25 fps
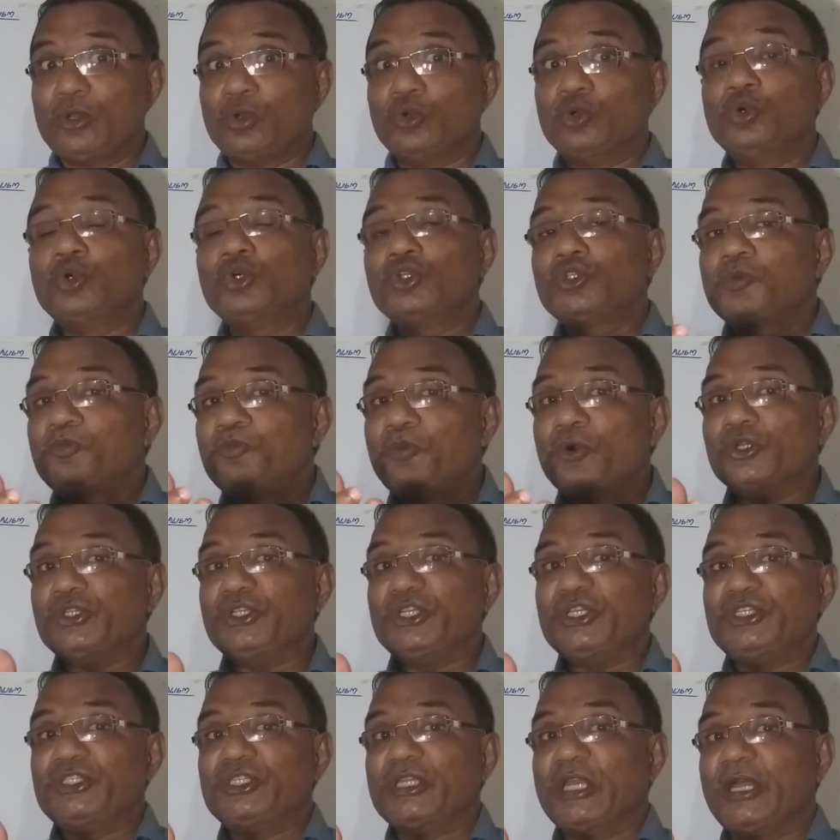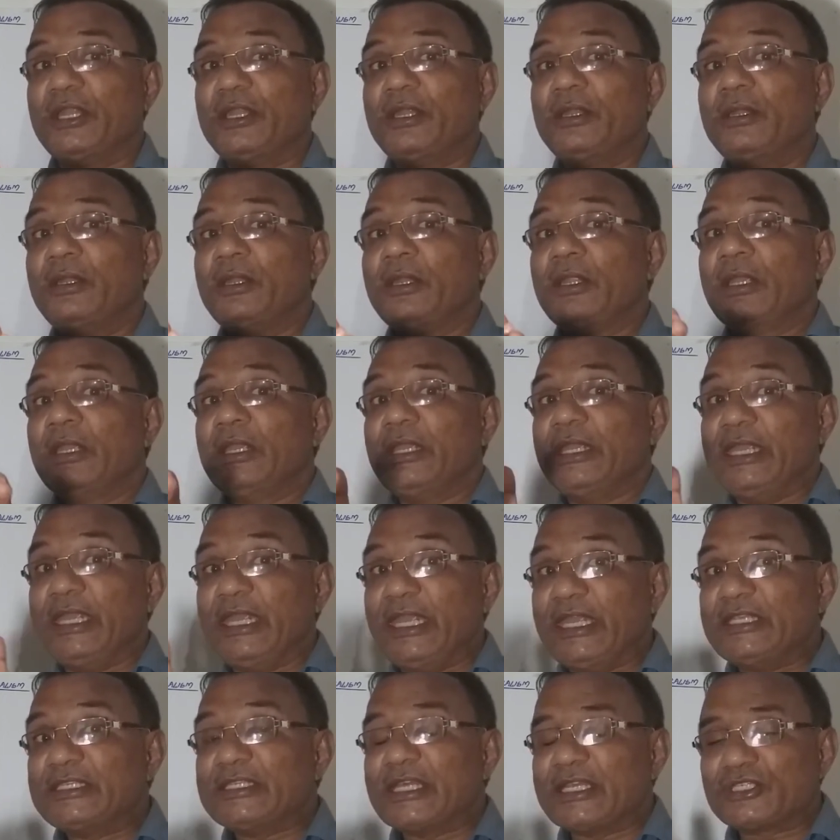whose position
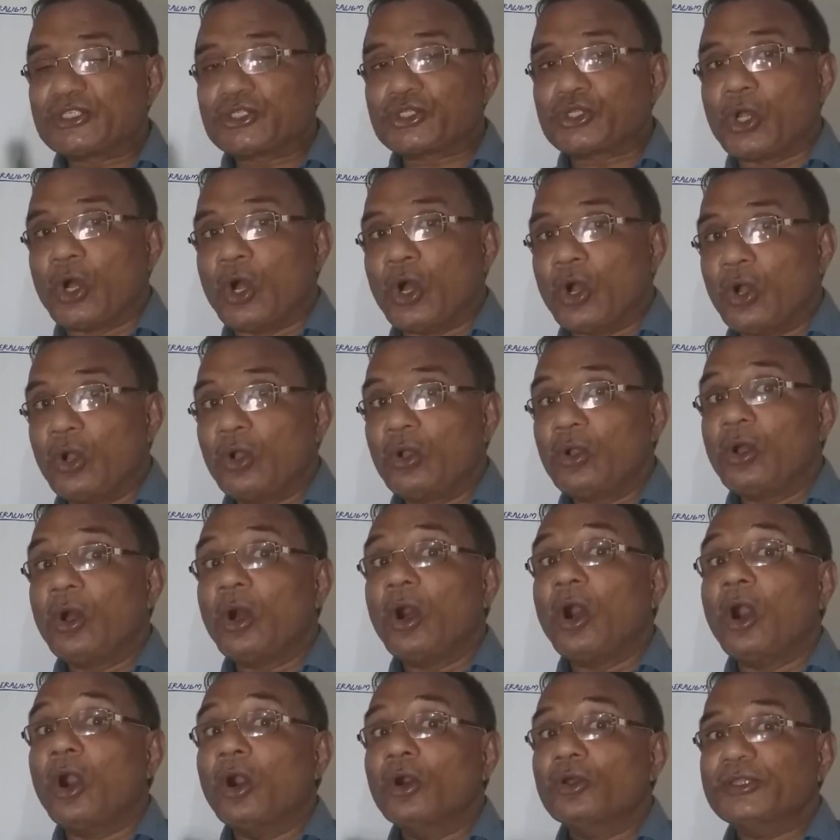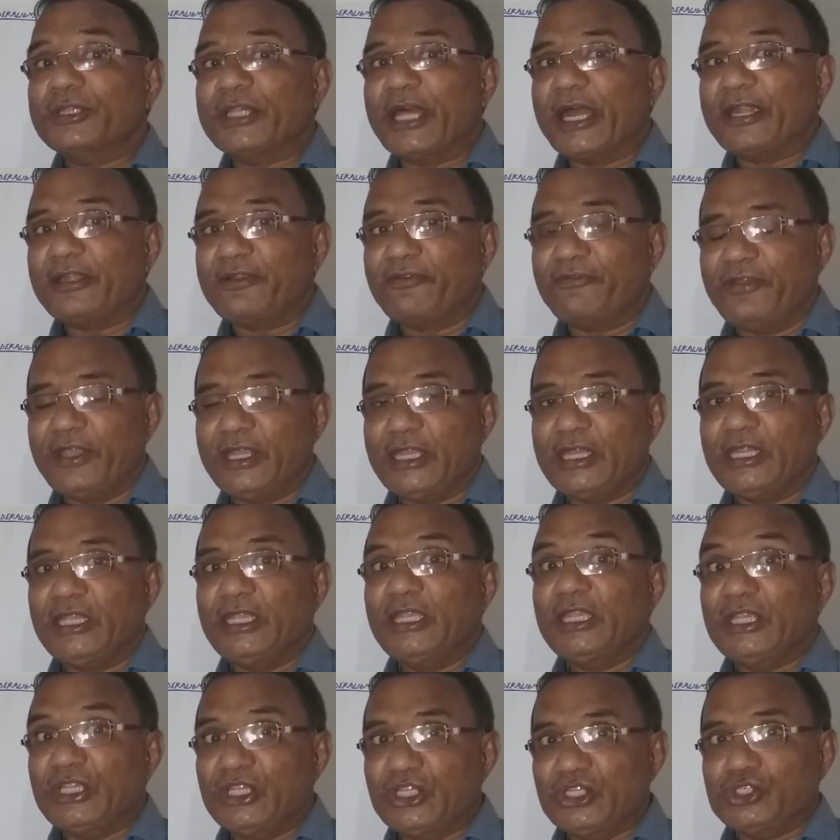is strong on that
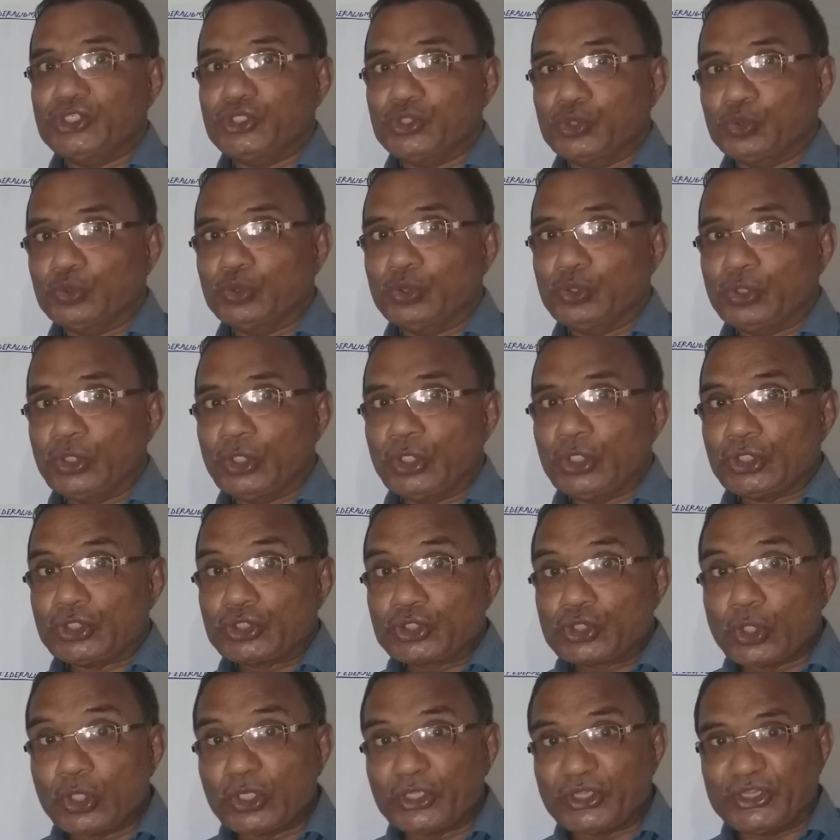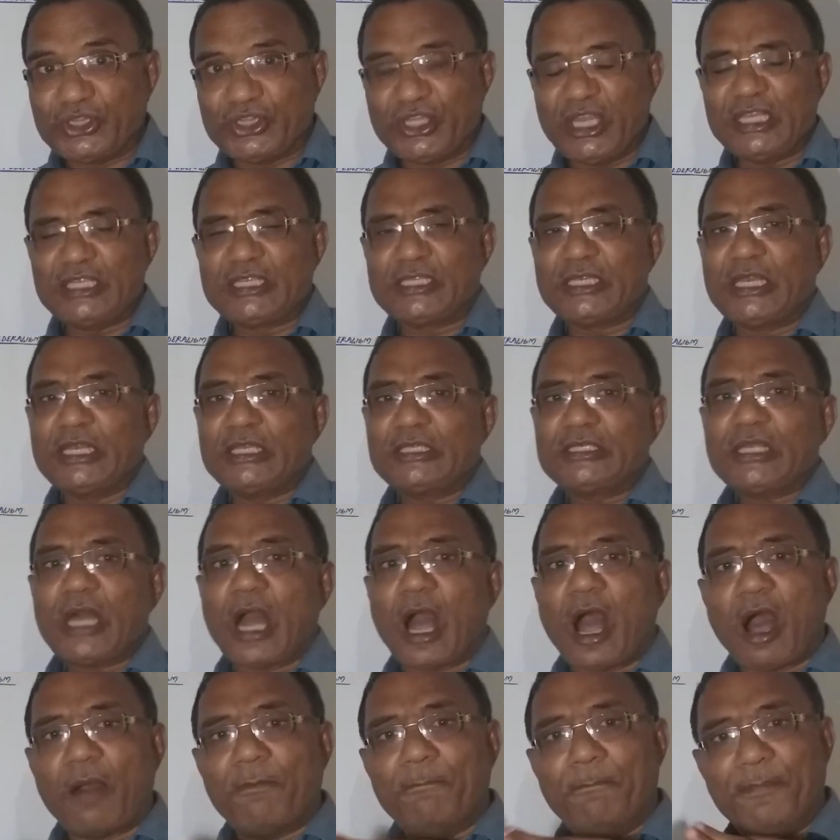very issue. So this is
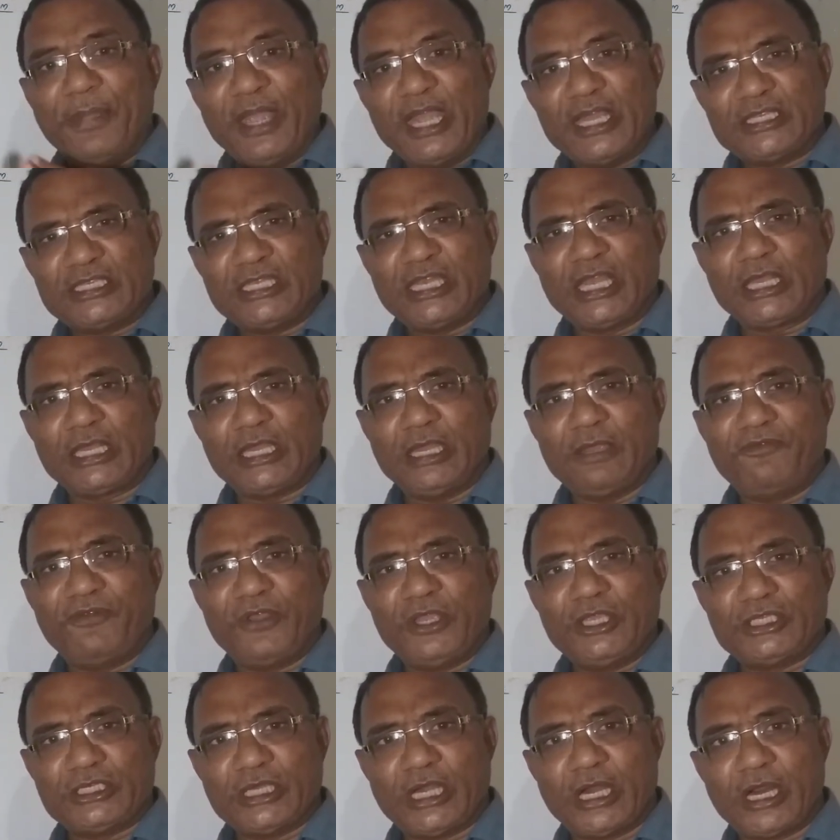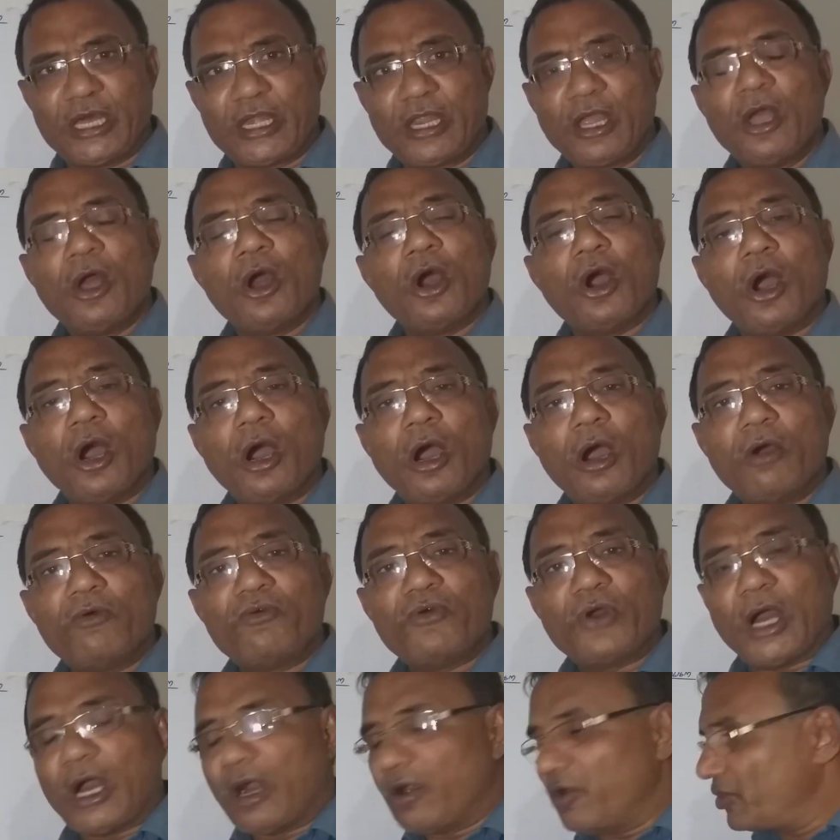a basic key feature
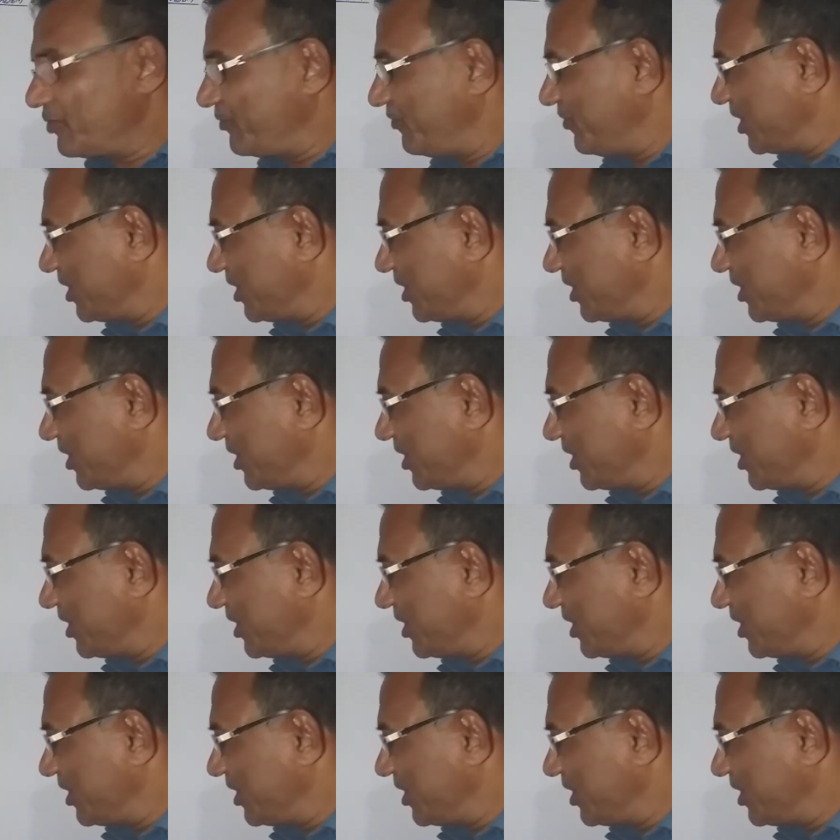of our